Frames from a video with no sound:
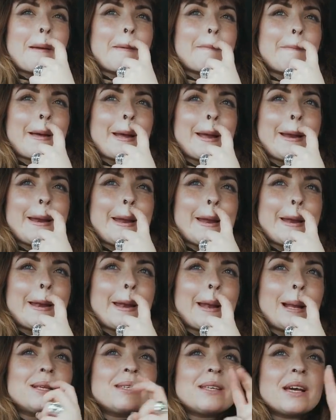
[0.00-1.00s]
painted
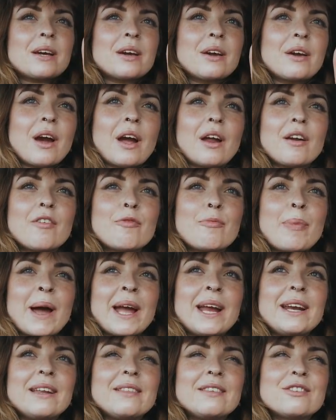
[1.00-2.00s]
a second coat of
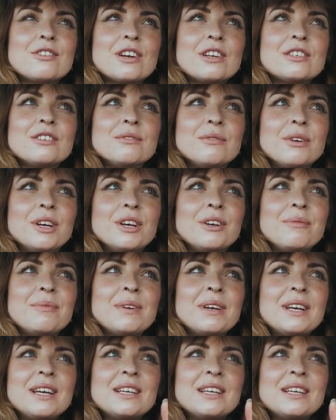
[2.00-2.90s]
paint in the dressing room,